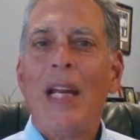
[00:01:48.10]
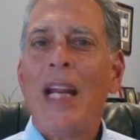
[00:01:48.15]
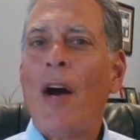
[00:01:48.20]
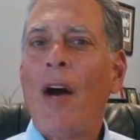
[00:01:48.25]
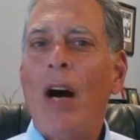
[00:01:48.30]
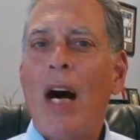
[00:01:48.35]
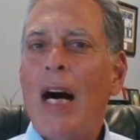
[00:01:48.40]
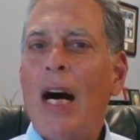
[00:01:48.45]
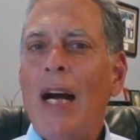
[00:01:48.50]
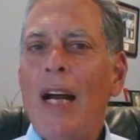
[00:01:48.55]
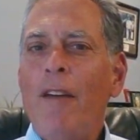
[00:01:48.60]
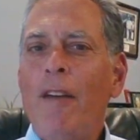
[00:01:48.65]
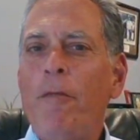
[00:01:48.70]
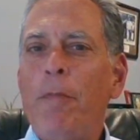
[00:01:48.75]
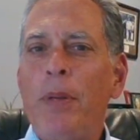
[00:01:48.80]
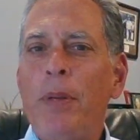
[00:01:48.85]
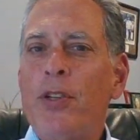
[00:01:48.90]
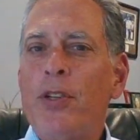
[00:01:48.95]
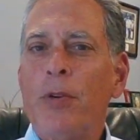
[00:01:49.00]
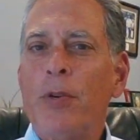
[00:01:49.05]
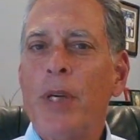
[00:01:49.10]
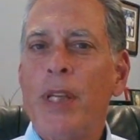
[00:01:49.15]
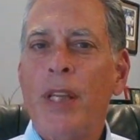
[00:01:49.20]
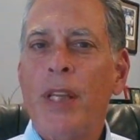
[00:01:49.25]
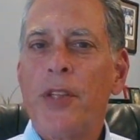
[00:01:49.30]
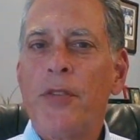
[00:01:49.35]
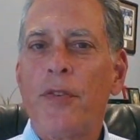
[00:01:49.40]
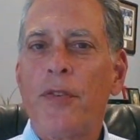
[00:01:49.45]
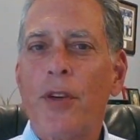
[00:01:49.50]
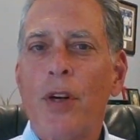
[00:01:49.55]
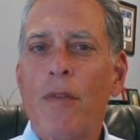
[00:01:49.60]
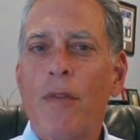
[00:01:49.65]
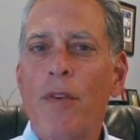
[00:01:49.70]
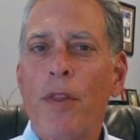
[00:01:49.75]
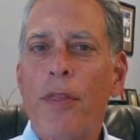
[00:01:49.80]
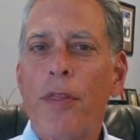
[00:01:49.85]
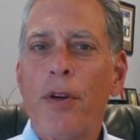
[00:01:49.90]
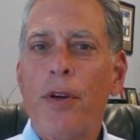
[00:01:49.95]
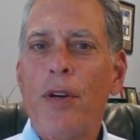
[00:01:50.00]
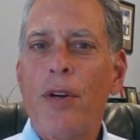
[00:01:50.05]
Now, I've been doing this for over
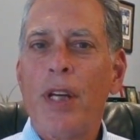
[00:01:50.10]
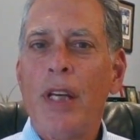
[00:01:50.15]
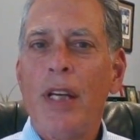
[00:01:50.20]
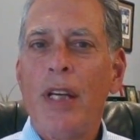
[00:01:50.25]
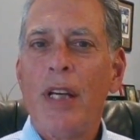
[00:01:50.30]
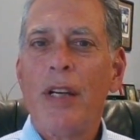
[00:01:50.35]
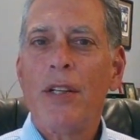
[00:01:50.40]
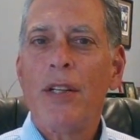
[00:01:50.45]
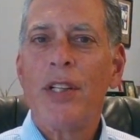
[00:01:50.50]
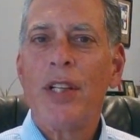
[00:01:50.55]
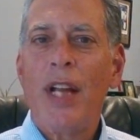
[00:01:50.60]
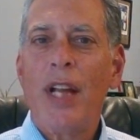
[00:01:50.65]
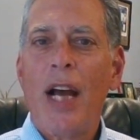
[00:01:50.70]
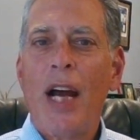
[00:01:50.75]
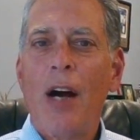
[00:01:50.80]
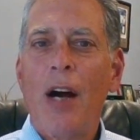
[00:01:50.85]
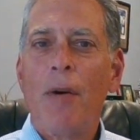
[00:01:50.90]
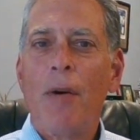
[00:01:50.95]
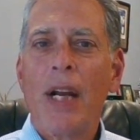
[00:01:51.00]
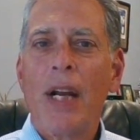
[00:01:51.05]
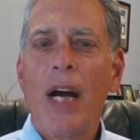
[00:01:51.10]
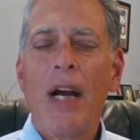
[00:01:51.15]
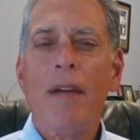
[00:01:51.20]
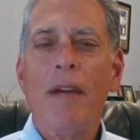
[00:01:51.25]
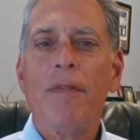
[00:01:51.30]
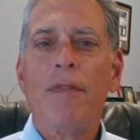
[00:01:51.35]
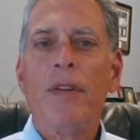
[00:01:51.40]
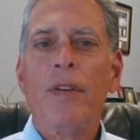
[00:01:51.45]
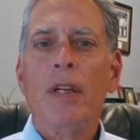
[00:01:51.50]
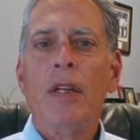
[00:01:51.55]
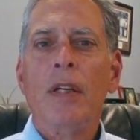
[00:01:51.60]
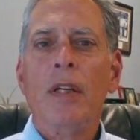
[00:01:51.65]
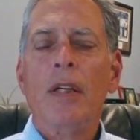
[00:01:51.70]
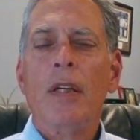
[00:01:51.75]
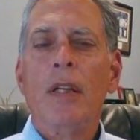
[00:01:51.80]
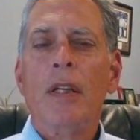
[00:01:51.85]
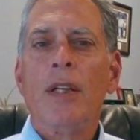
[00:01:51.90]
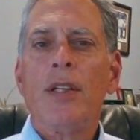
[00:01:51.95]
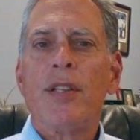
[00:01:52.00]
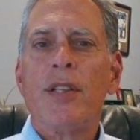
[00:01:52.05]
30 years now, and I've
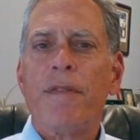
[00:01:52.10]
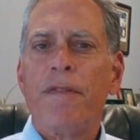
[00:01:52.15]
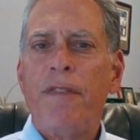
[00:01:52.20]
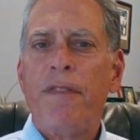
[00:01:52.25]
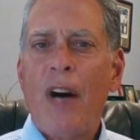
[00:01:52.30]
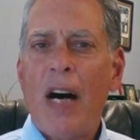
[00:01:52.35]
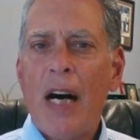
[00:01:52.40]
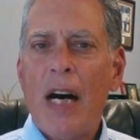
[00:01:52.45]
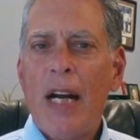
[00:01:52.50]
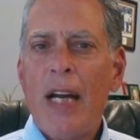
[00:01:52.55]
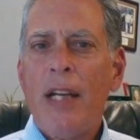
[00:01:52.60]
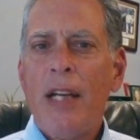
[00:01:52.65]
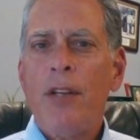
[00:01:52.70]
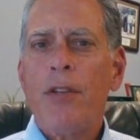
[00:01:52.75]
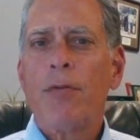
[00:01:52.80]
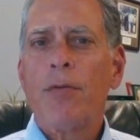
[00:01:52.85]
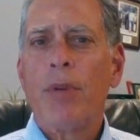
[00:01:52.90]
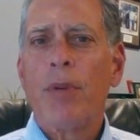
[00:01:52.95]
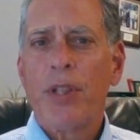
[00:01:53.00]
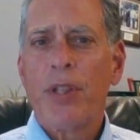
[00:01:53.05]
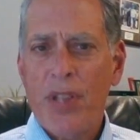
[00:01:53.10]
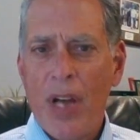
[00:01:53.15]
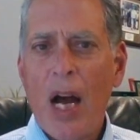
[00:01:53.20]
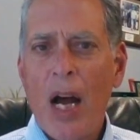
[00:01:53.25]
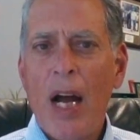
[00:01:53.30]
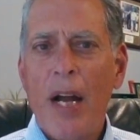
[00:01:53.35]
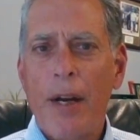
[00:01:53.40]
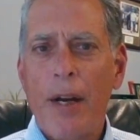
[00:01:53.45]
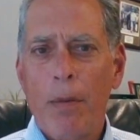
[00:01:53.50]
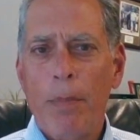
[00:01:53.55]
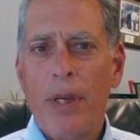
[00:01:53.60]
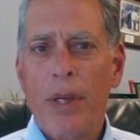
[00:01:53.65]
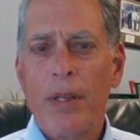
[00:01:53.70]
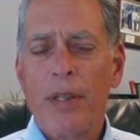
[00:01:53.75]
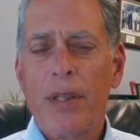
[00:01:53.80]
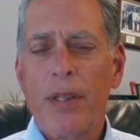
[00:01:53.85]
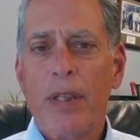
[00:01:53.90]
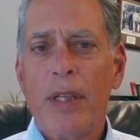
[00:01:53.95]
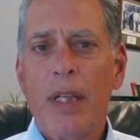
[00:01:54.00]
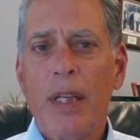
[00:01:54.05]
defined
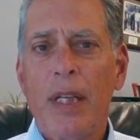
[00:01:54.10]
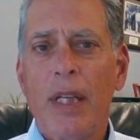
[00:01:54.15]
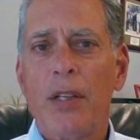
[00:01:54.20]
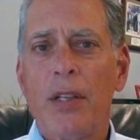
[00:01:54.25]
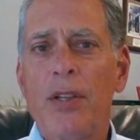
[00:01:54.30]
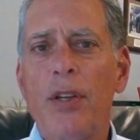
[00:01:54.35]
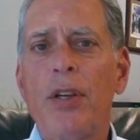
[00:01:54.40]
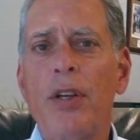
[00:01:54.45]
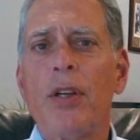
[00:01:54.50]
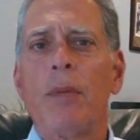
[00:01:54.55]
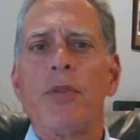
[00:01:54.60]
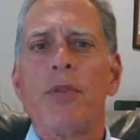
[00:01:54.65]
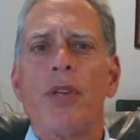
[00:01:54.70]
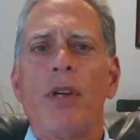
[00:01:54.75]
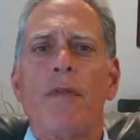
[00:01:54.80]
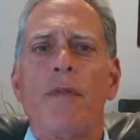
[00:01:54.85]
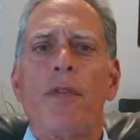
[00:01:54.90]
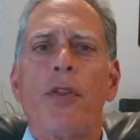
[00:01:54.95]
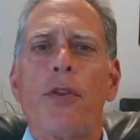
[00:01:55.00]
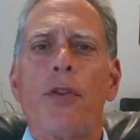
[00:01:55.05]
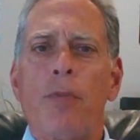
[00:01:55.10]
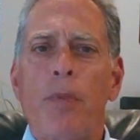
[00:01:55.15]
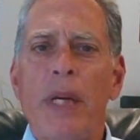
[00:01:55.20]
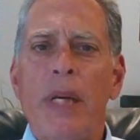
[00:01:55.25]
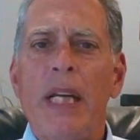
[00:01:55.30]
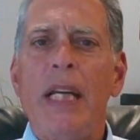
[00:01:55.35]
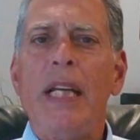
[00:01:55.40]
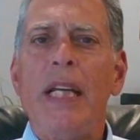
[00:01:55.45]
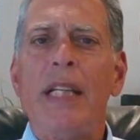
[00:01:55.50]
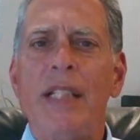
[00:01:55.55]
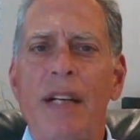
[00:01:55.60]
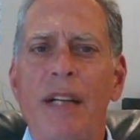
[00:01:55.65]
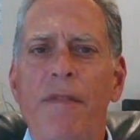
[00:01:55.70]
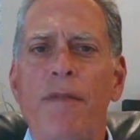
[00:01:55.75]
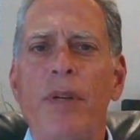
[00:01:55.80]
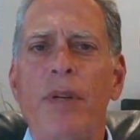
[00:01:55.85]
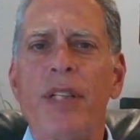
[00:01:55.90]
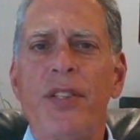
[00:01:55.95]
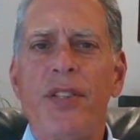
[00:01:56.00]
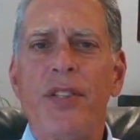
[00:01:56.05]
retirement in terms of 3
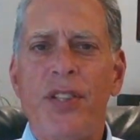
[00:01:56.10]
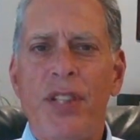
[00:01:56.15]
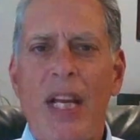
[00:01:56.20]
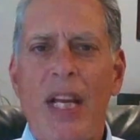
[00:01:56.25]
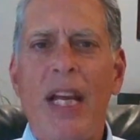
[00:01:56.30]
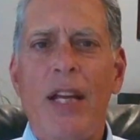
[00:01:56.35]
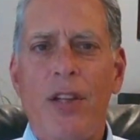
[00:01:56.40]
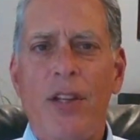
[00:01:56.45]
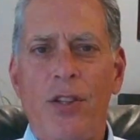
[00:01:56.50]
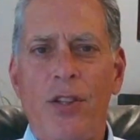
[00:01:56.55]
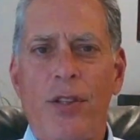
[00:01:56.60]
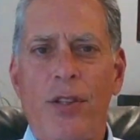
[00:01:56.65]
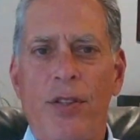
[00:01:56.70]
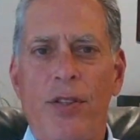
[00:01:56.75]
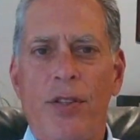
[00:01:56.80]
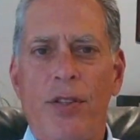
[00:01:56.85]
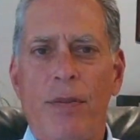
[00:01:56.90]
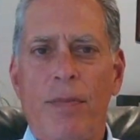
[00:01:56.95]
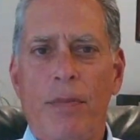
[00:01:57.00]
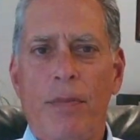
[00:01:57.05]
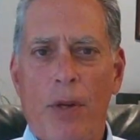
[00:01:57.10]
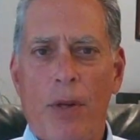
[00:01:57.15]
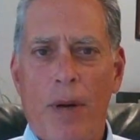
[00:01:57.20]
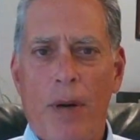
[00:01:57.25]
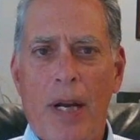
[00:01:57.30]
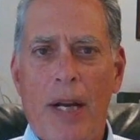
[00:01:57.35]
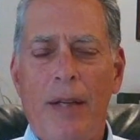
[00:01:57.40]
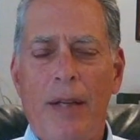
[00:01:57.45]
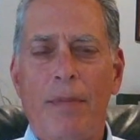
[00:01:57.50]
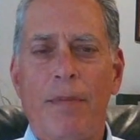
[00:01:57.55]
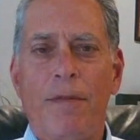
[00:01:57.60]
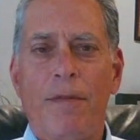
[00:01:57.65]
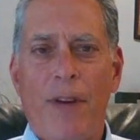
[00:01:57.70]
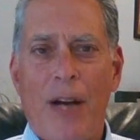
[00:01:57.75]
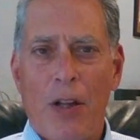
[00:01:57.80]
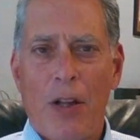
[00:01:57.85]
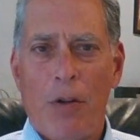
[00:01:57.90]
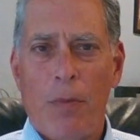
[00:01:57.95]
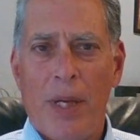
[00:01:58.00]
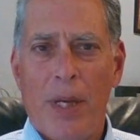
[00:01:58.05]
different stages. All right?
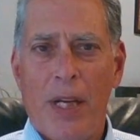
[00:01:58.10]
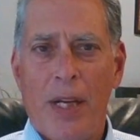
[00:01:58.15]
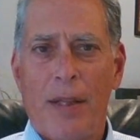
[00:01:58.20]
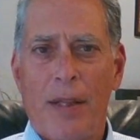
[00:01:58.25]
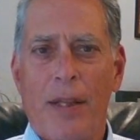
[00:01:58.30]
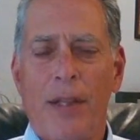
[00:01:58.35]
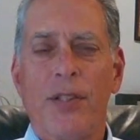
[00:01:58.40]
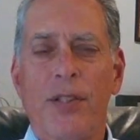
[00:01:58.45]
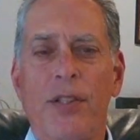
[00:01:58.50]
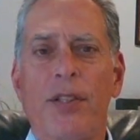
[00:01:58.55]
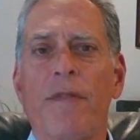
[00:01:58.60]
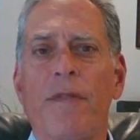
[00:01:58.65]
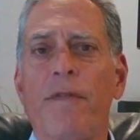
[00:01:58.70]
Follow me on this.